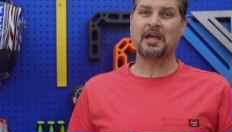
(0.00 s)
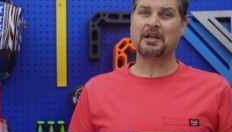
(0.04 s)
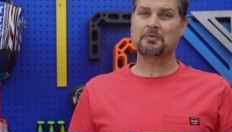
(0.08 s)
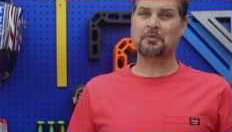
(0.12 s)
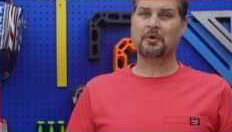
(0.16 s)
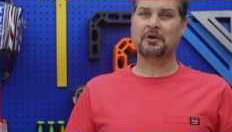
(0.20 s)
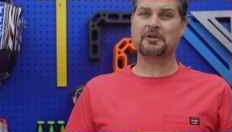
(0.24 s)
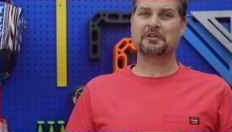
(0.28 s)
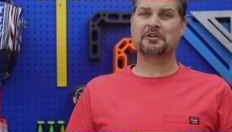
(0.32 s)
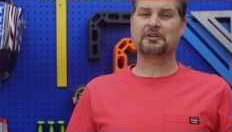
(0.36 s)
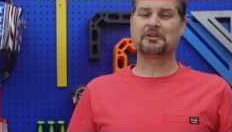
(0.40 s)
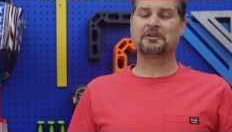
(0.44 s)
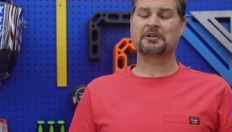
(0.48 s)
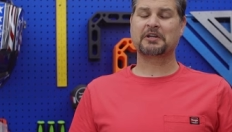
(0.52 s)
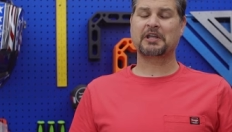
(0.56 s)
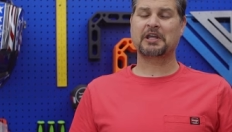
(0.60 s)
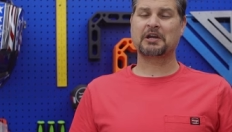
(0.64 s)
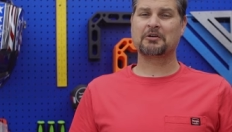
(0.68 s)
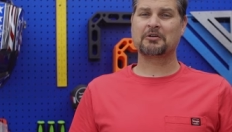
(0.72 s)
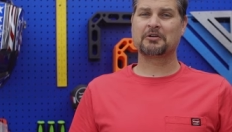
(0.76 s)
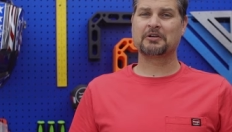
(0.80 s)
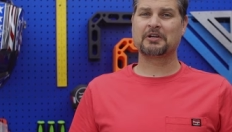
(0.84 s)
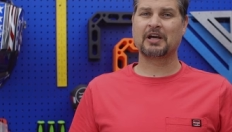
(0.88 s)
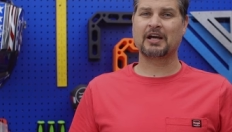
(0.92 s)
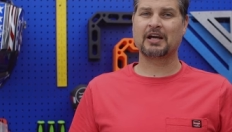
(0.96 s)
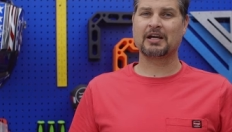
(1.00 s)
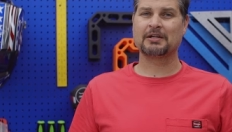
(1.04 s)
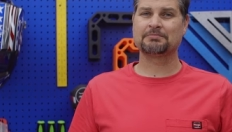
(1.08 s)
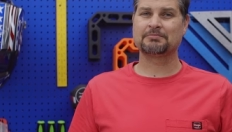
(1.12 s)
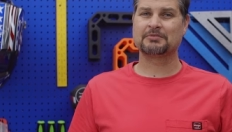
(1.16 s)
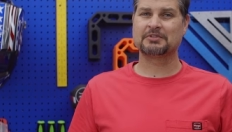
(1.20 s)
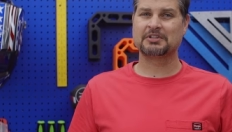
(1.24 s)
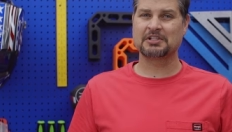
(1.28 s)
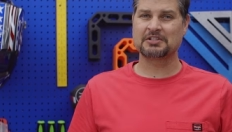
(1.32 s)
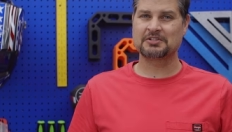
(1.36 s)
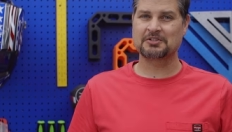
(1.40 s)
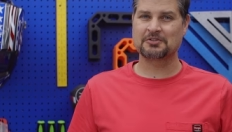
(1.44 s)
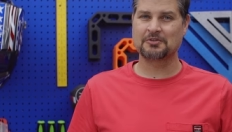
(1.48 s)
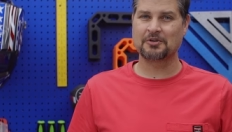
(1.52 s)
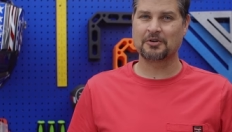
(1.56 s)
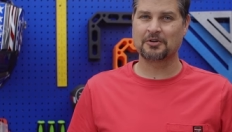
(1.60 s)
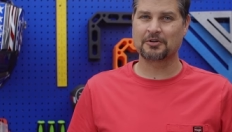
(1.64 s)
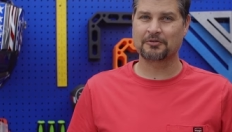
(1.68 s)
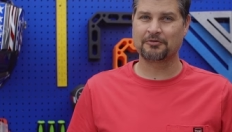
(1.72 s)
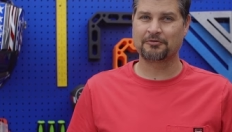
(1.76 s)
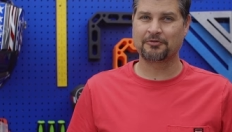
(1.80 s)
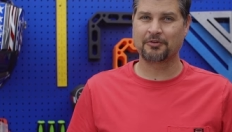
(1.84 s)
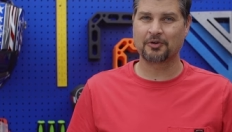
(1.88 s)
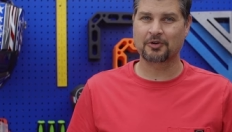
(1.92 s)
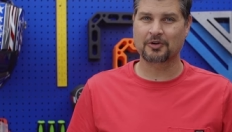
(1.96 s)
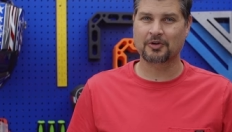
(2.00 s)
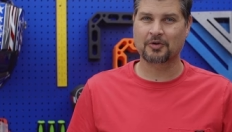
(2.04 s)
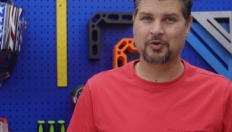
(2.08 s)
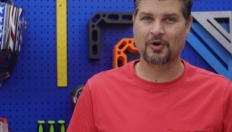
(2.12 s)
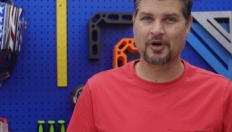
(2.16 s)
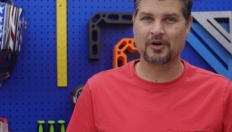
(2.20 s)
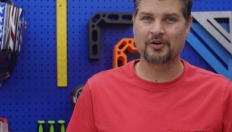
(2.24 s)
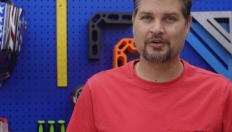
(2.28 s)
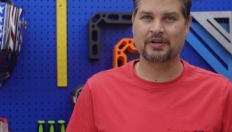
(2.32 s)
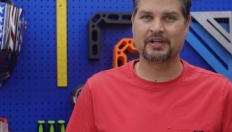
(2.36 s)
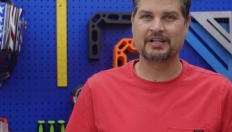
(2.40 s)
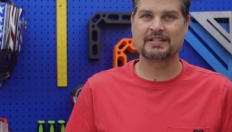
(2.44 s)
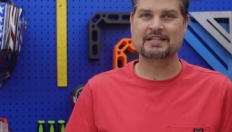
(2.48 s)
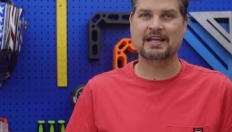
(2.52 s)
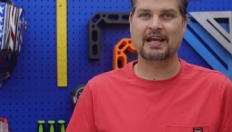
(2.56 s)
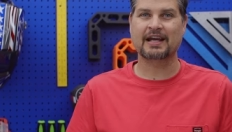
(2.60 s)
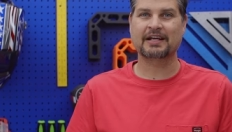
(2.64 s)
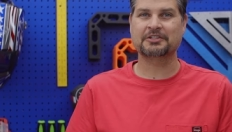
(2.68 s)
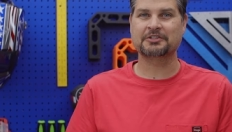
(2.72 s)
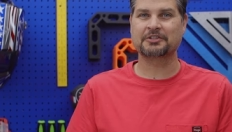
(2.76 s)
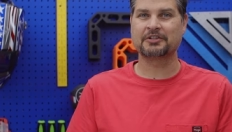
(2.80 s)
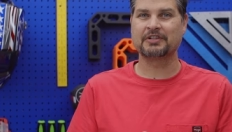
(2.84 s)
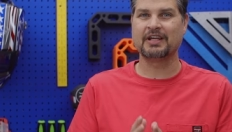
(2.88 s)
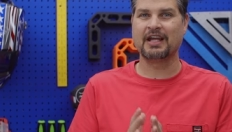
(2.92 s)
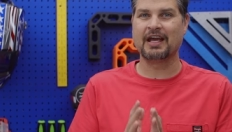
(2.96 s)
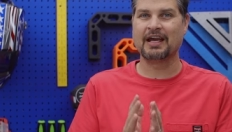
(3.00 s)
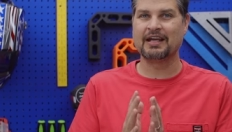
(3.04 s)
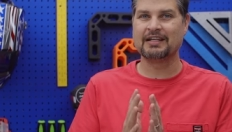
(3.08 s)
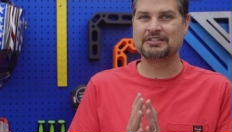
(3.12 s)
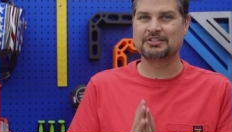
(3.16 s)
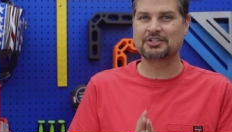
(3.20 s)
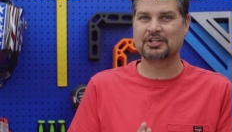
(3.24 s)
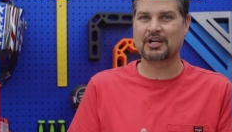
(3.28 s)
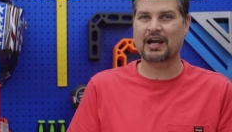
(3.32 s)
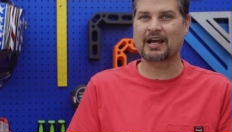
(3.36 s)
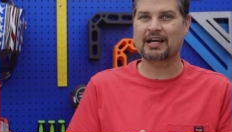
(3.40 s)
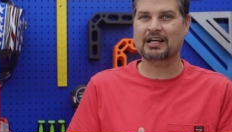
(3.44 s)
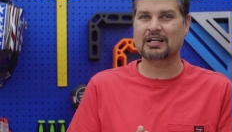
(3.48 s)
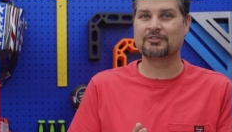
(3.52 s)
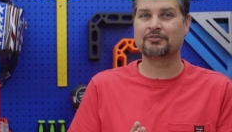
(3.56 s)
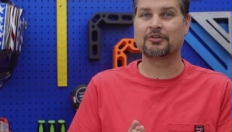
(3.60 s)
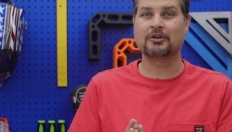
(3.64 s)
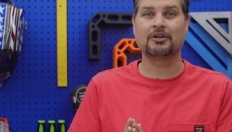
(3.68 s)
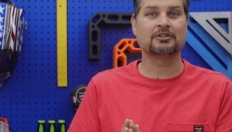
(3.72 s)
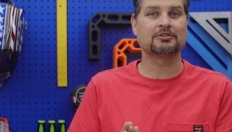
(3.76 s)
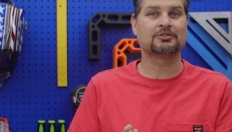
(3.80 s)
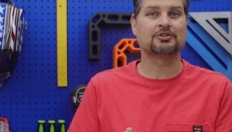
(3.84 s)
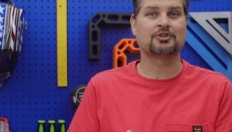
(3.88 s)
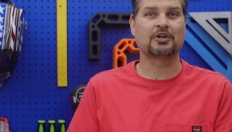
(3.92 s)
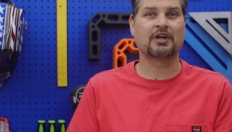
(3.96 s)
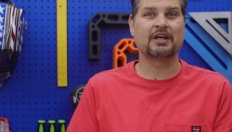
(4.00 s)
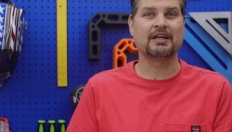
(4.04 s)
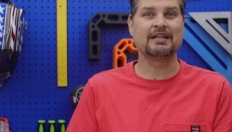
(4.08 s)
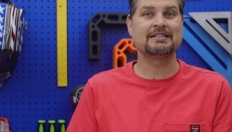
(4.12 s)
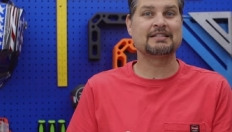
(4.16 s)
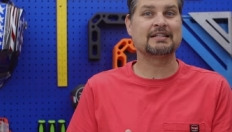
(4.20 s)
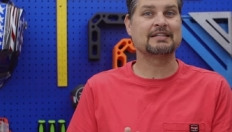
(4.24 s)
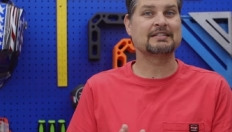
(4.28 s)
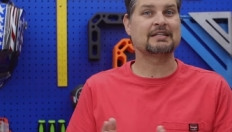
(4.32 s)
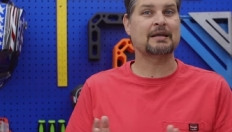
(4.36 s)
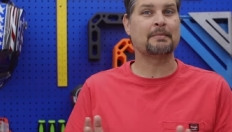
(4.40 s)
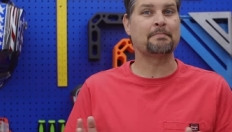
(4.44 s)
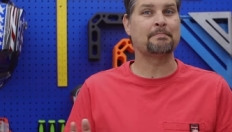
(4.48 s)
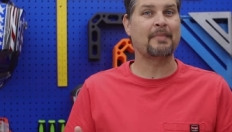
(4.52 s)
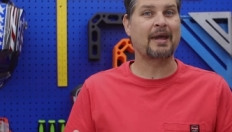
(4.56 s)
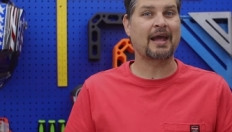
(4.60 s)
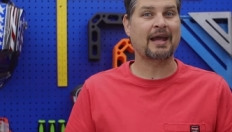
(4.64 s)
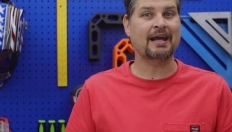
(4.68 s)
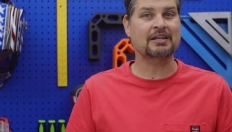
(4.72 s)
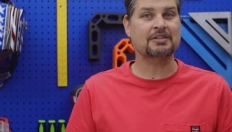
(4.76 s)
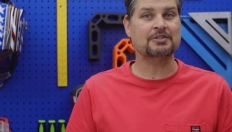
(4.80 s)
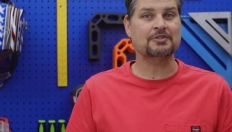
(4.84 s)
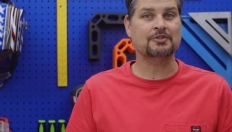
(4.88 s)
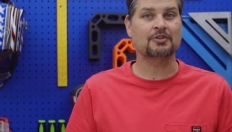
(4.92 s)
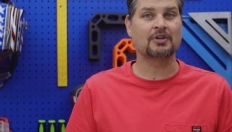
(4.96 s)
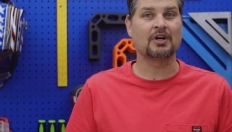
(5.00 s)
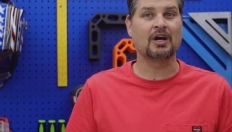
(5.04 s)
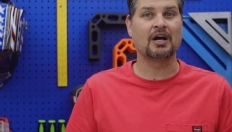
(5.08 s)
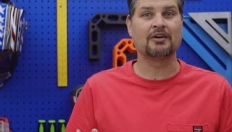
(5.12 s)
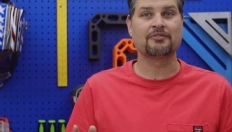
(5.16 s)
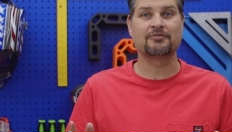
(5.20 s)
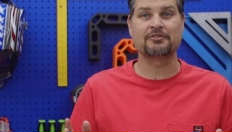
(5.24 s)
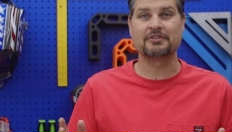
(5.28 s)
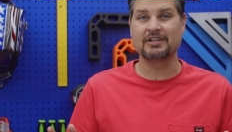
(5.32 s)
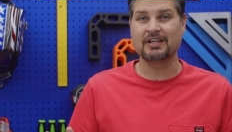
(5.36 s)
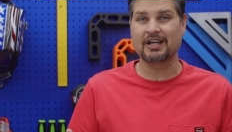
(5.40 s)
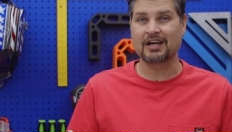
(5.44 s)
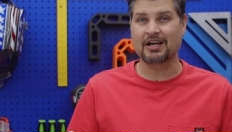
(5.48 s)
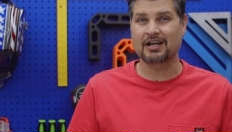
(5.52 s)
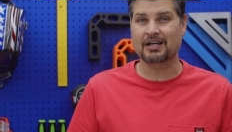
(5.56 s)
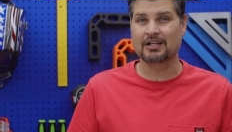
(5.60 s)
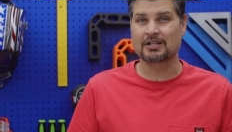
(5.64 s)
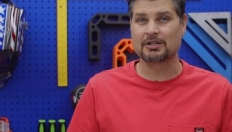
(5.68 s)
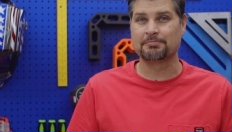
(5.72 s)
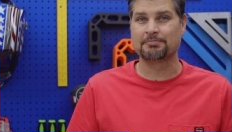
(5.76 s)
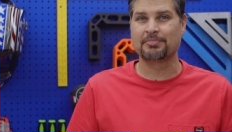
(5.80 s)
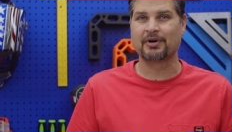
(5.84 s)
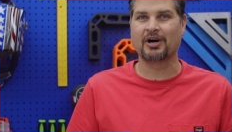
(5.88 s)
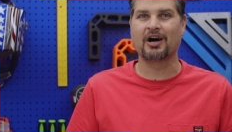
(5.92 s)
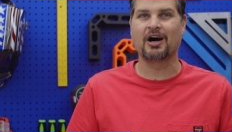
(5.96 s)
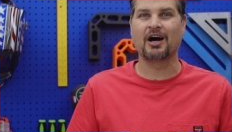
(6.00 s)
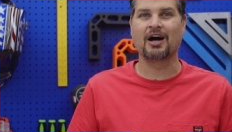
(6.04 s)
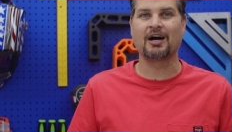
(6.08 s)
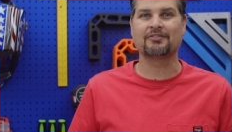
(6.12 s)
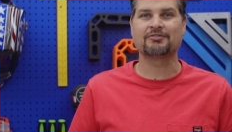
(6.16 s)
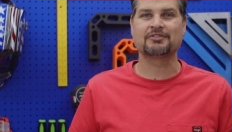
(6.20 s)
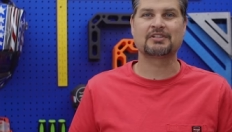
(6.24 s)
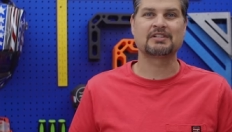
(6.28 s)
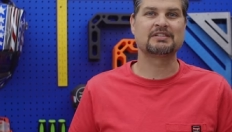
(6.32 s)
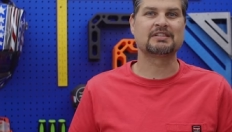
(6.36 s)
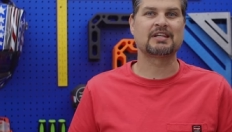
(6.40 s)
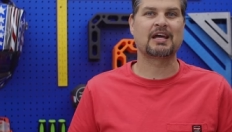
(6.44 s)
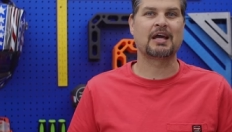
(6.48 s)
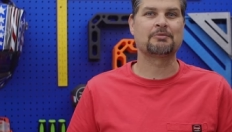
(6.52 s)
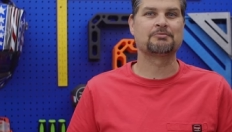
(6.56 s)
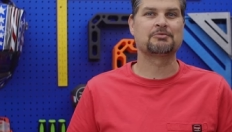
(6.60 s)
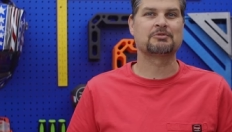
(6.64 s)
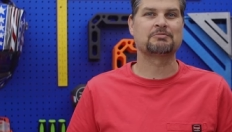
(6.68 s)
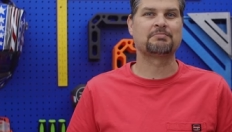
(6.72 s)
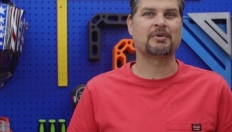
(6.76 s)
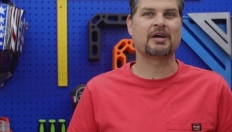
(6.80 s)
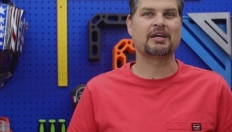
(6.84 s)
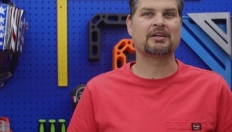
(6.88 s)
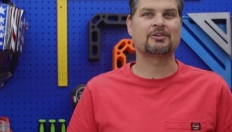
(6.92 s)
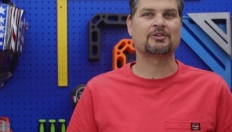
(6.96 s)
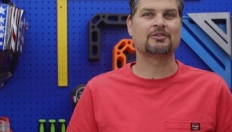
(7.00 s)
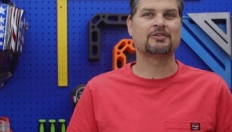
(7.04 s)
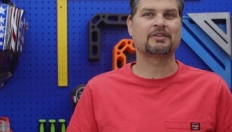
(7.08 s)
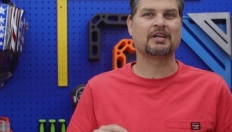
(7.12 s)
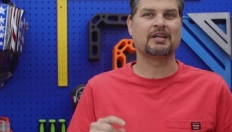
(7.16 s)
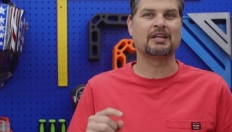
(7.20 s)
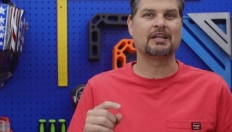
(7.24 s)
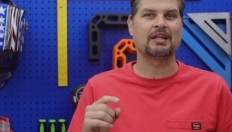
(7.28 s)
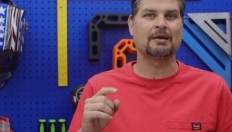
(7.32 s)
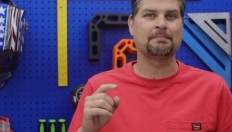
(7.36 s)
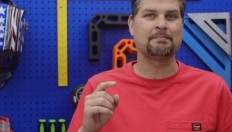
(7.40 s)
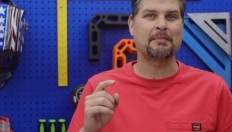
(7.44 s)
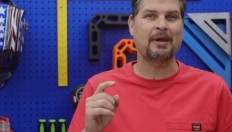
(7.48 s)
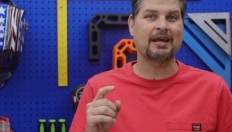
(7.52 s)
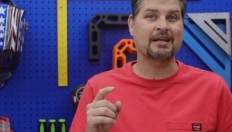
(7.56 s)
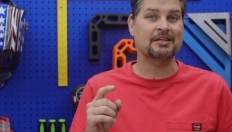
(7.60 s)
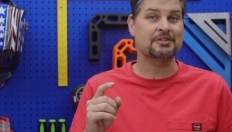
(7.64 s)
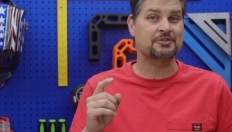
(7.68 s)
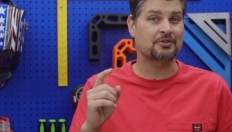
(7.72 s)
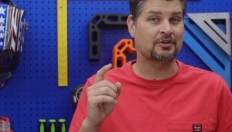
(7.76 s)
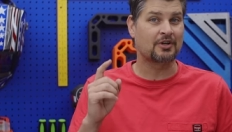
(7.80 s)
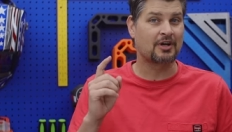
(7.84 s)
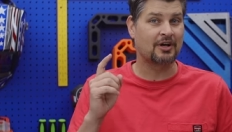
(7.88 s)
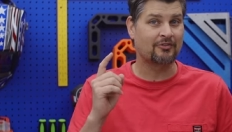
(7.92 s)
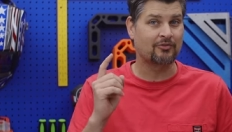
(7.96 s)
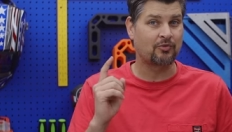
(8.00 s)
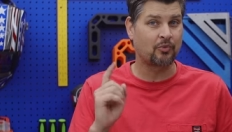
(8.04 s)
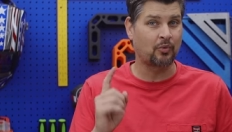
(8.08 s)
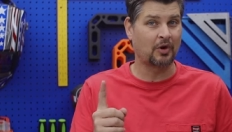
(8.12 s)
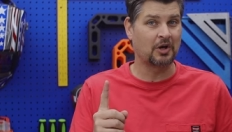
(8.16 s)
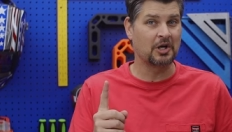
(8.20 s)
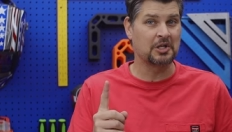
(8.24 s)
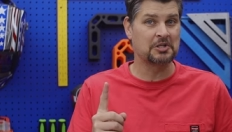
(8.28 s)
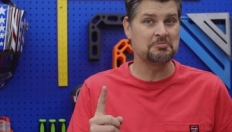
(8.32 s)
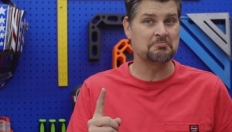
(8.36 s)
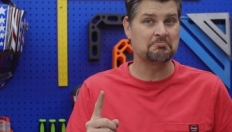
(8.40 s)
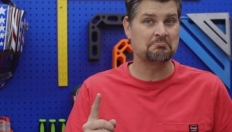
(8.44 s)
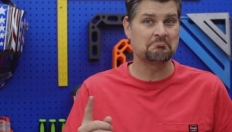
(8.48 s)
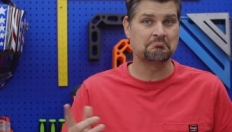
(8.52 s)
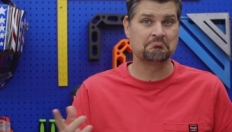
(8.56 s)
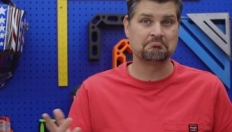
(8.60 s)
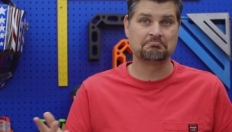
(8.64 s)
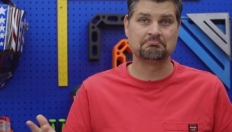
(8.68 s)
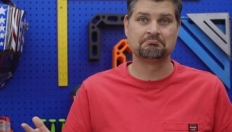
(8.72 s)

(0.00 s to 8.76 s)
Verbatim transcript: And whether you care or not, did you know the full quote is actually, a jack of all trades is a master of none, but oftentimes better than a master of one?